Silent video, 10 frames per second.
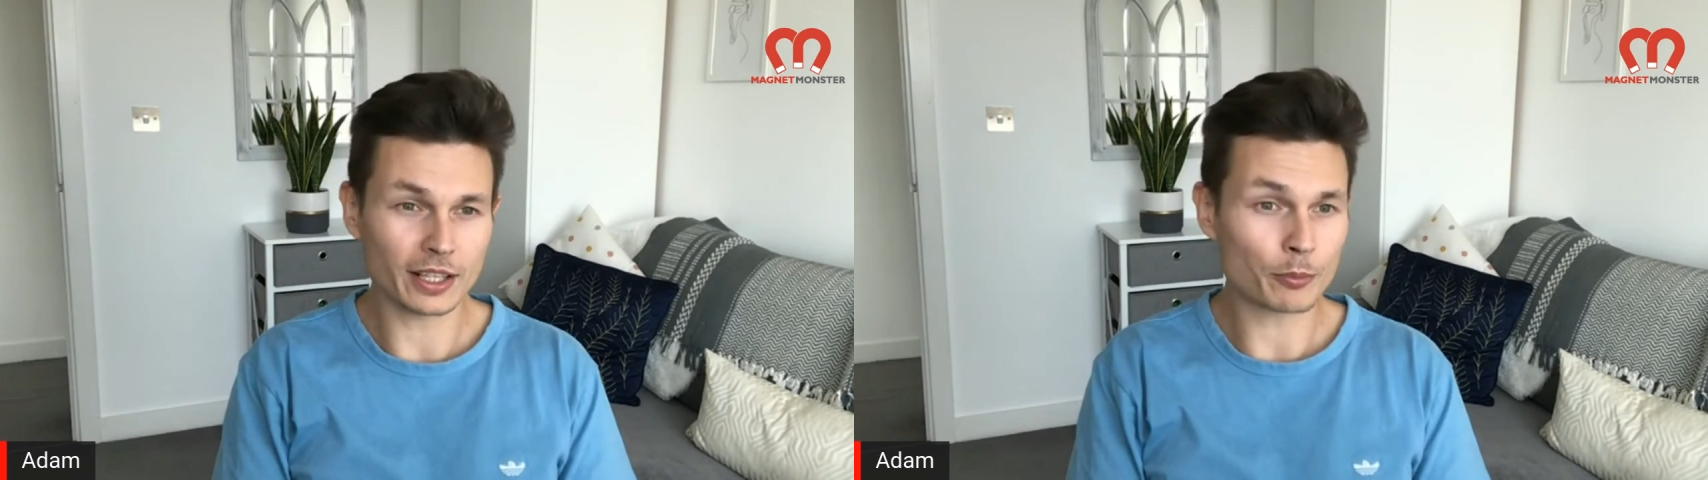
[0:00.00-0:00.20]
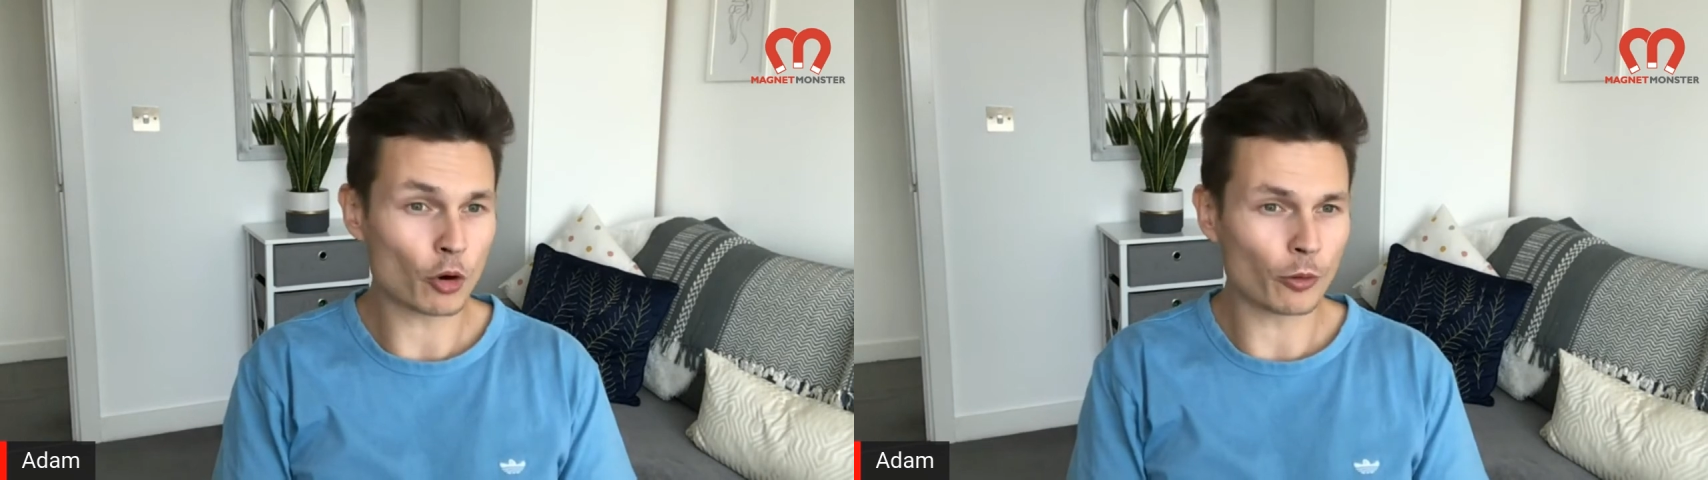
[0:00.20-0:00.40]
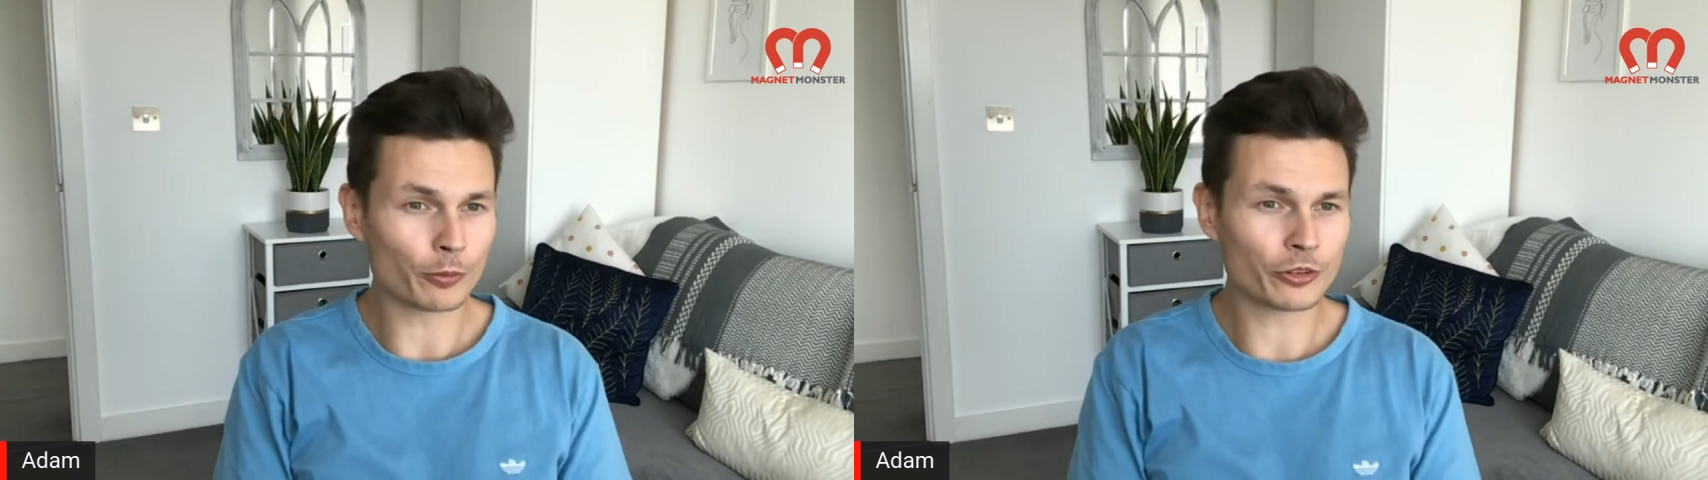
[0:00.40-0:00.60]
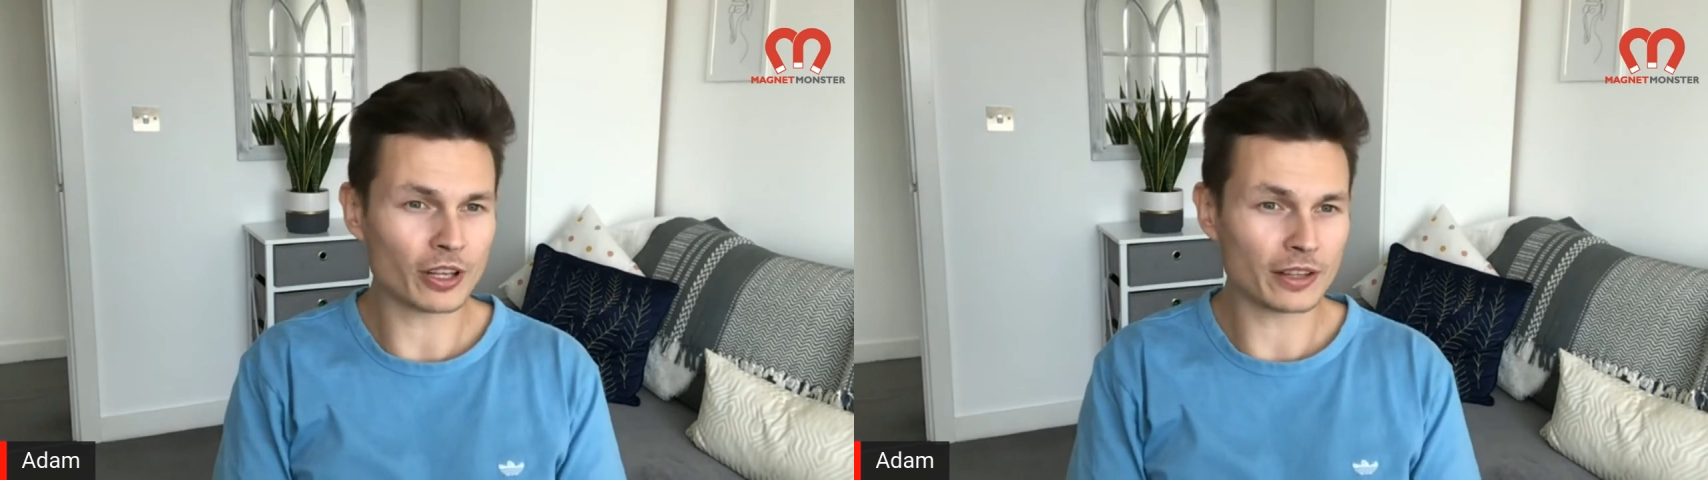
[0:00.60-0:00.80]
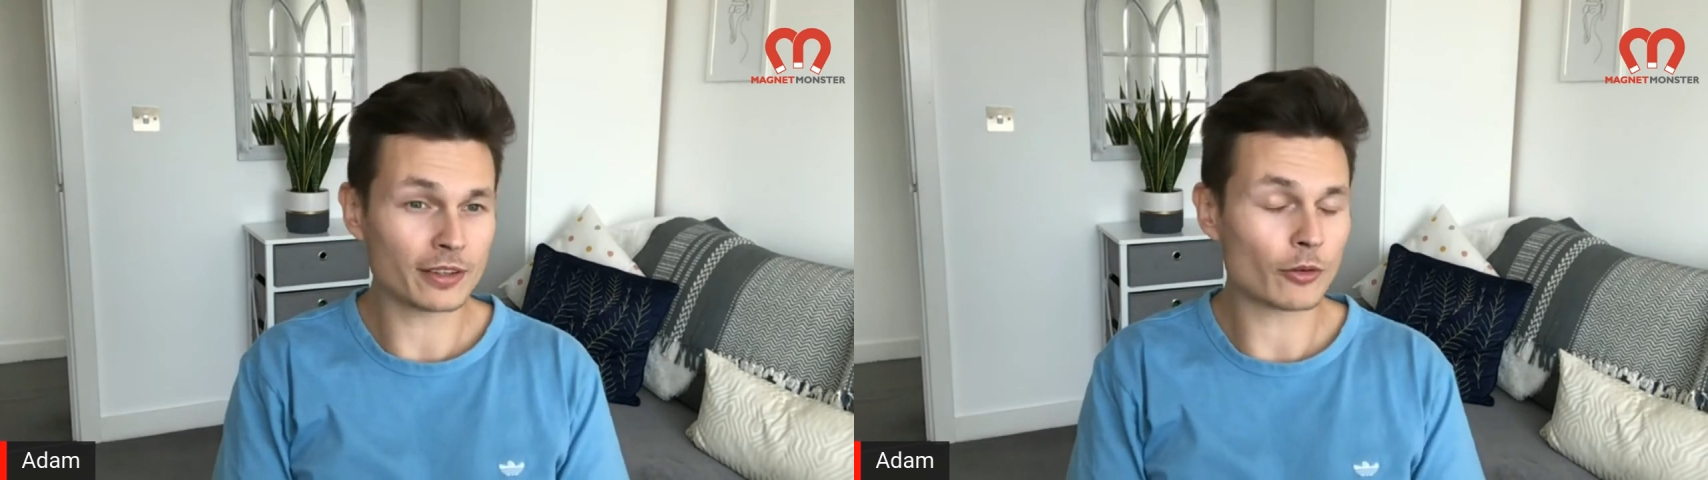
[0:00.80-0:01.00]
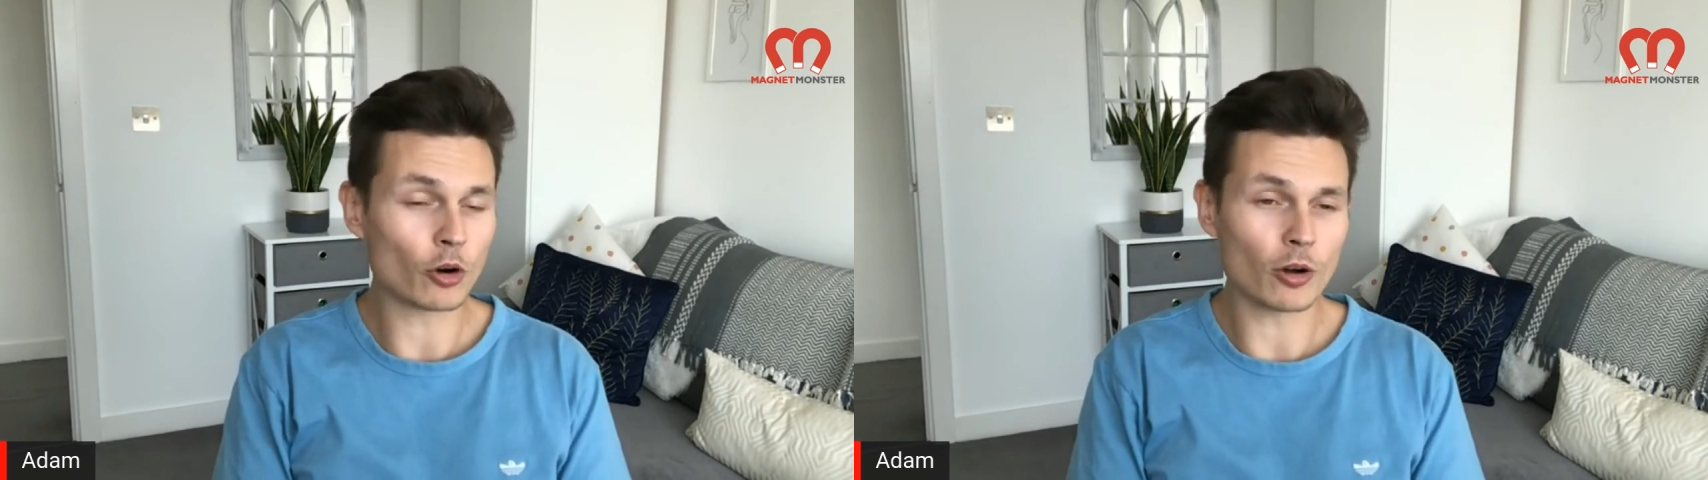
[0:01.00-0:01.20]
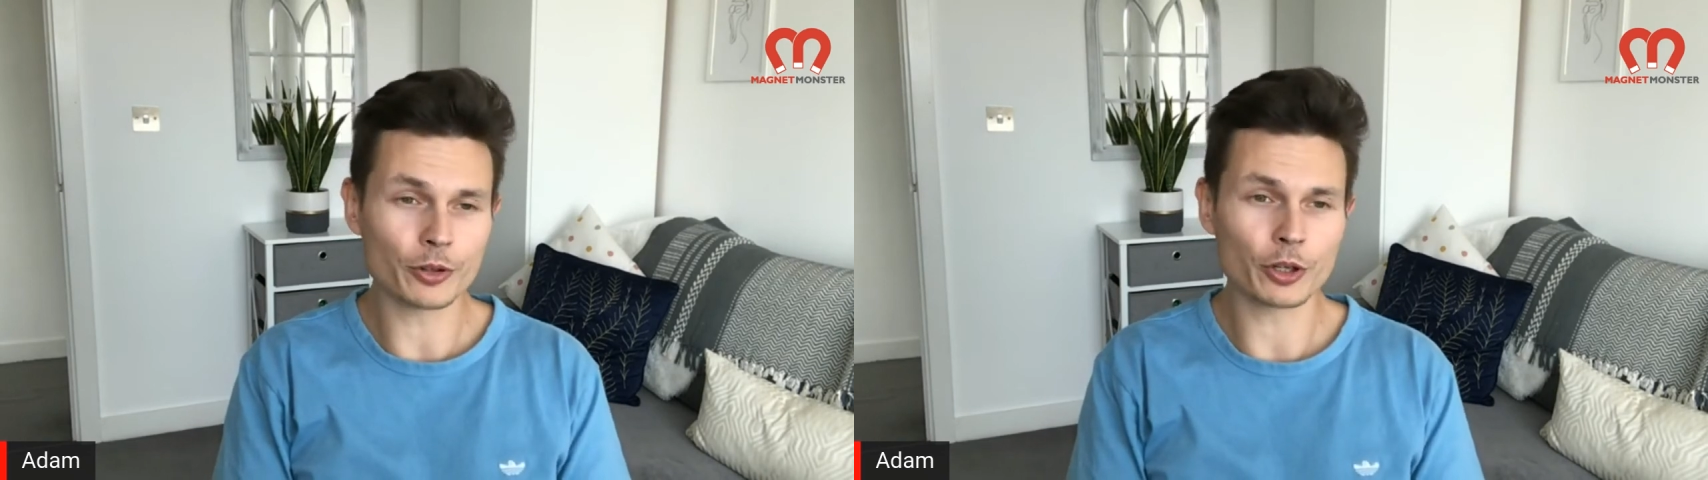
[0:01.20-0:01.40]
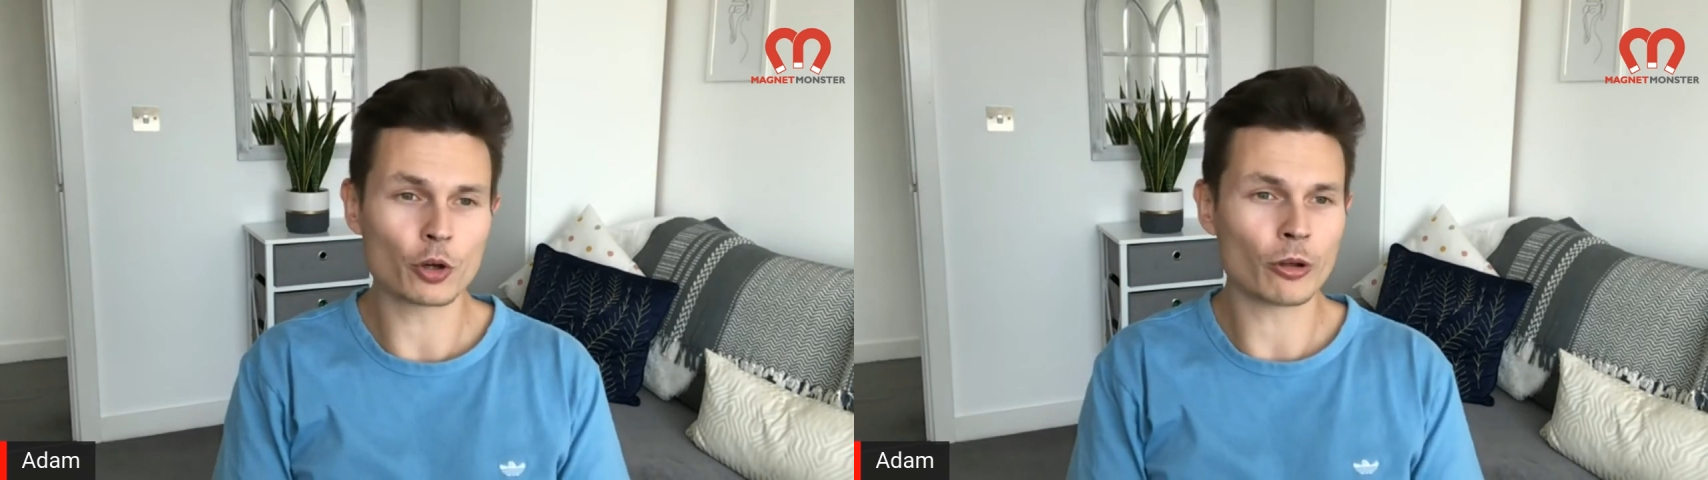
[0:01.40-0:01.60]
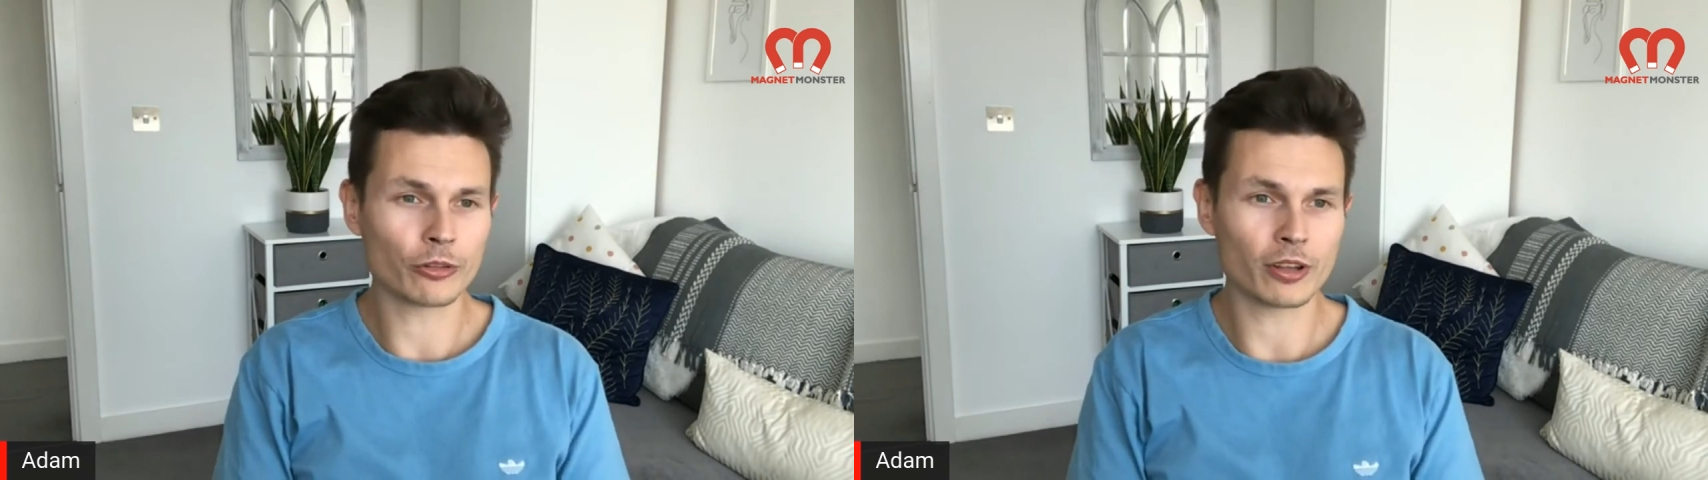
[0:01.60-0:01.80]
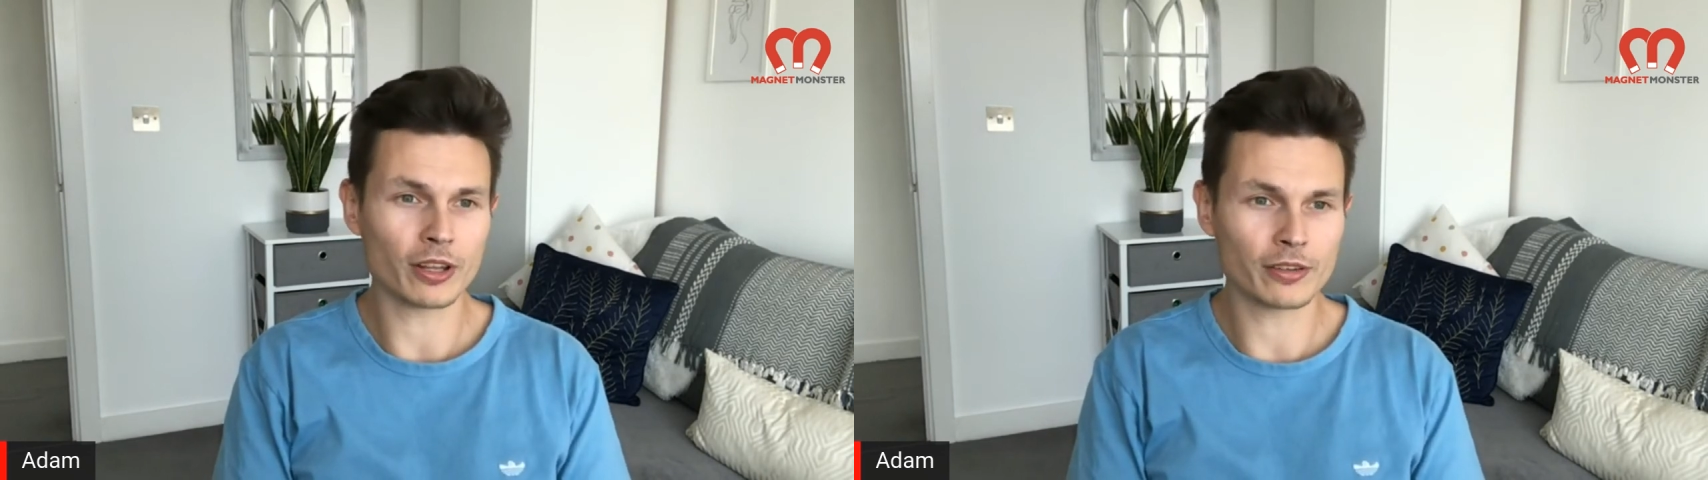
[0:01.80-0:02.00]
a profit center rather than a
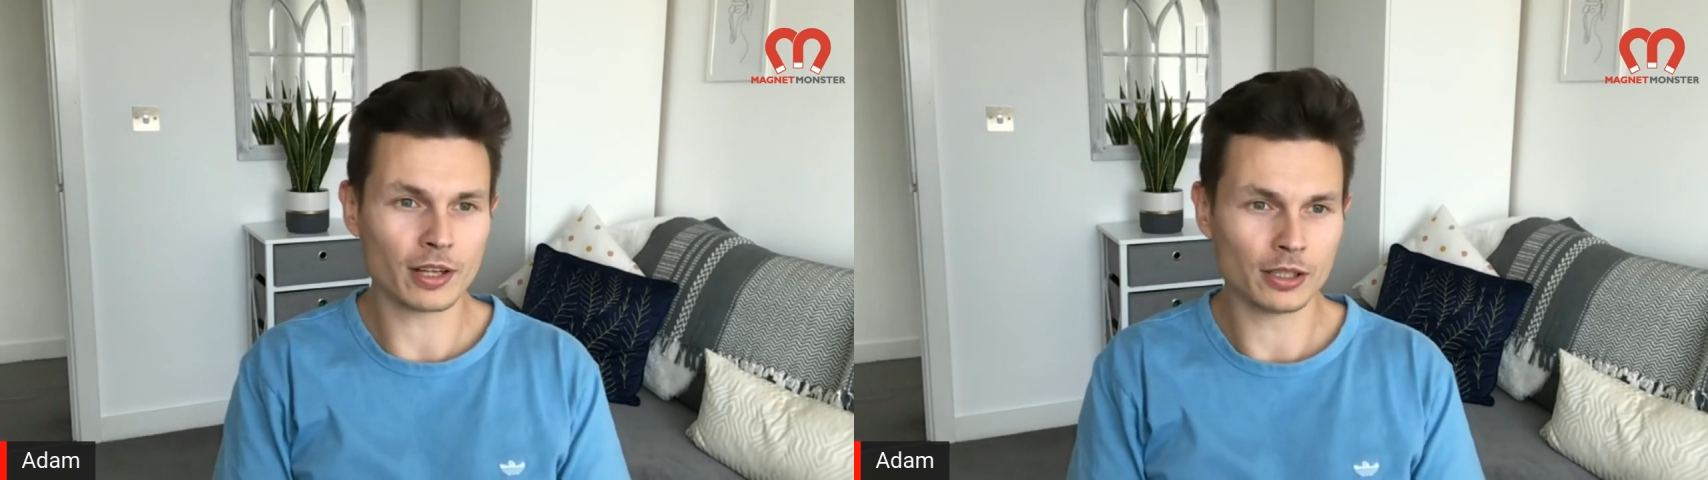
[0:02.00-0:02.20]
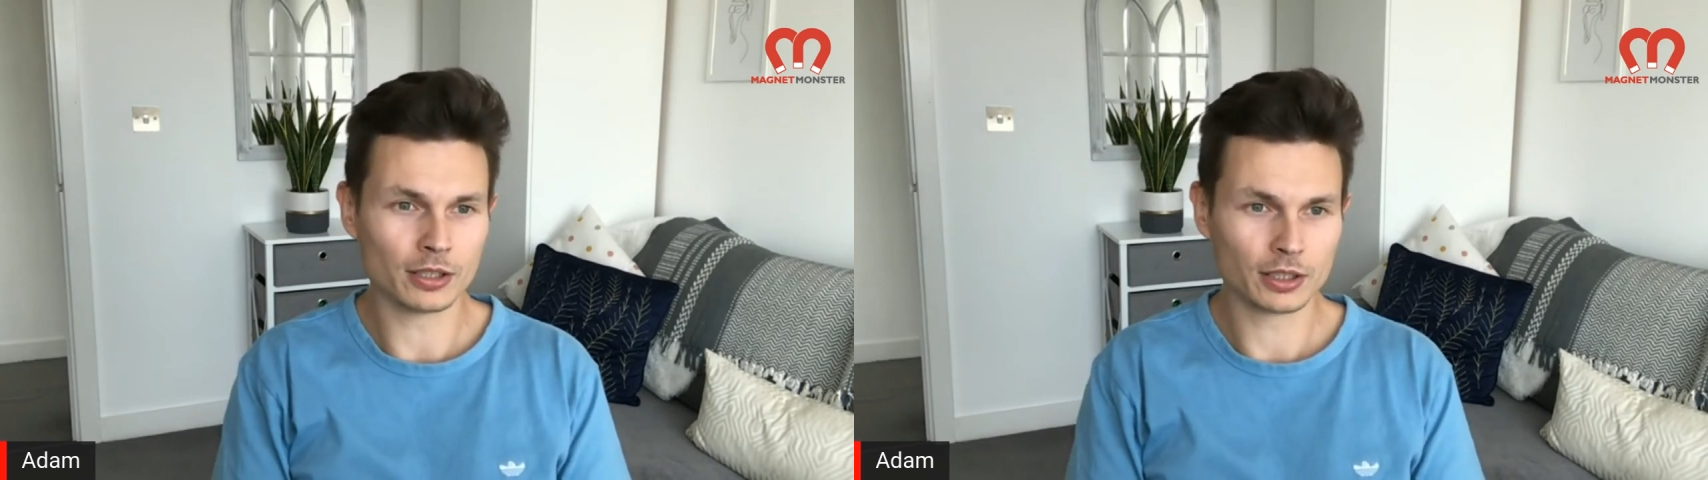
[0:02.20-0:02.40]
cost center.